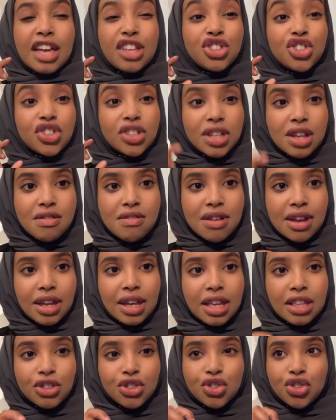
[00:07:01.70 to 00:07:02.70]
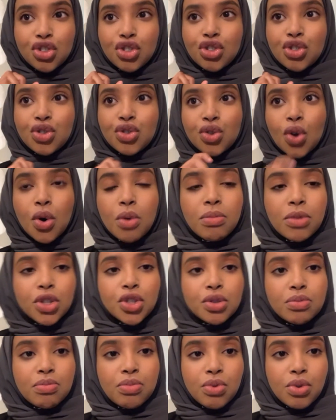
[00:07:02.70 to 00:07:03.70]
engineering, it's just so
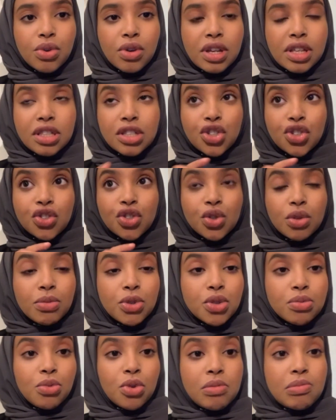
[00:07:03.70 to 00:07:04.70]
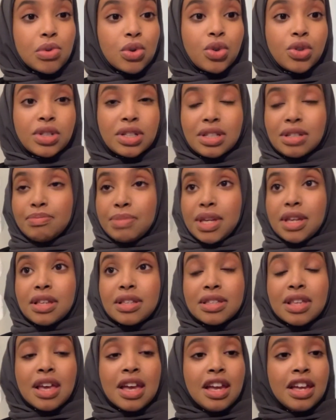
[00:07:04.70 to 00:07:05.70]
much more broad,
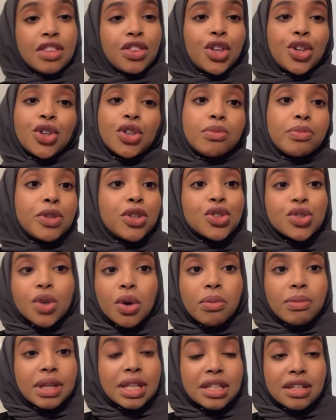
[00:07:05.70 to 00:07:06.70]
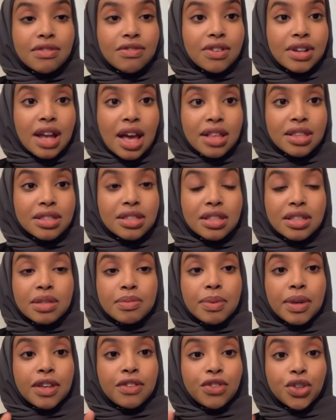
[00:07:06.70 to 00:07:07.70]
because there could be so many different
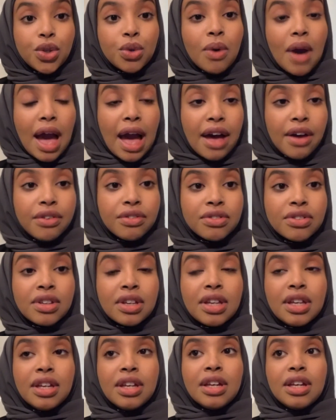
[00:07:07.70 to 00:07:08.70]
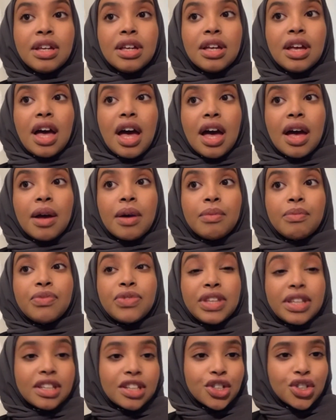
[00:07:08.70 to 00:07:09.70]
answers. But if you have
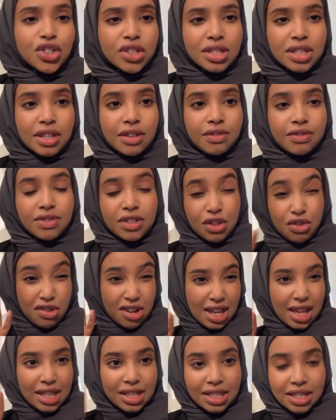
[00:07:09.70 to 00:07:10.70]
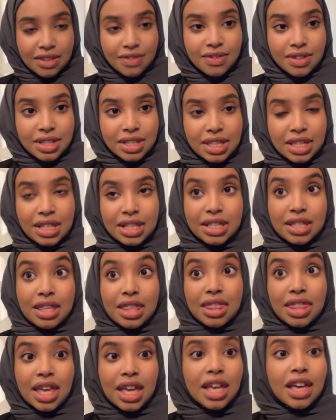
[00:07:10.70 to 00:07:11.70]
the initiative, the creativity to
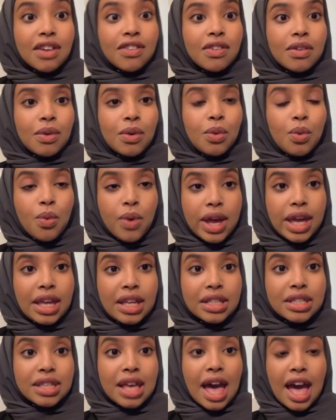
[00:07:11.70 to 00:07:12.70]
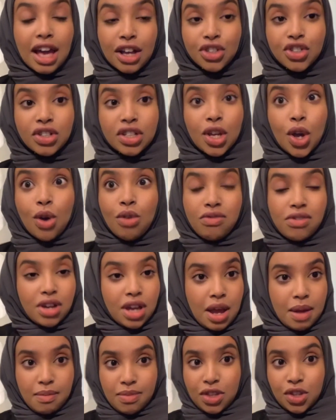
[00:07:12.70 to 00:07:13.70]
think of a way to actually
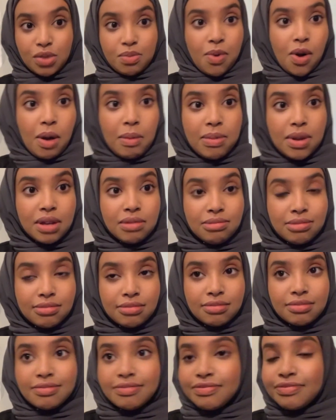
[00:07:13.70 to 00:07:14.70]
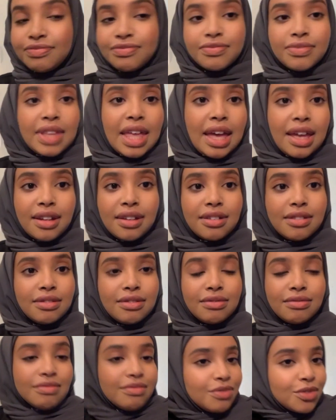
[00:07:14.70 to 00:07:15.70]
overcome this problem, then
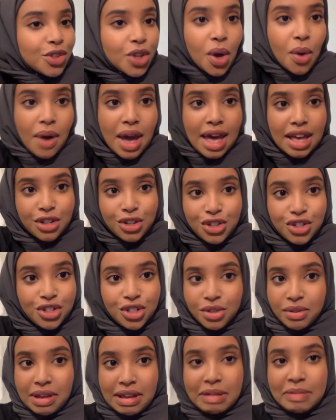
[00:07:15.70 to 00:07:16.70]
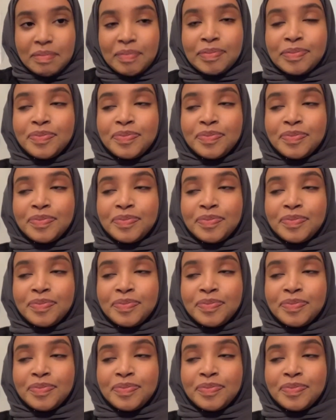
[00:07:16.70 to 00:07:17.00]
go ahead and do it.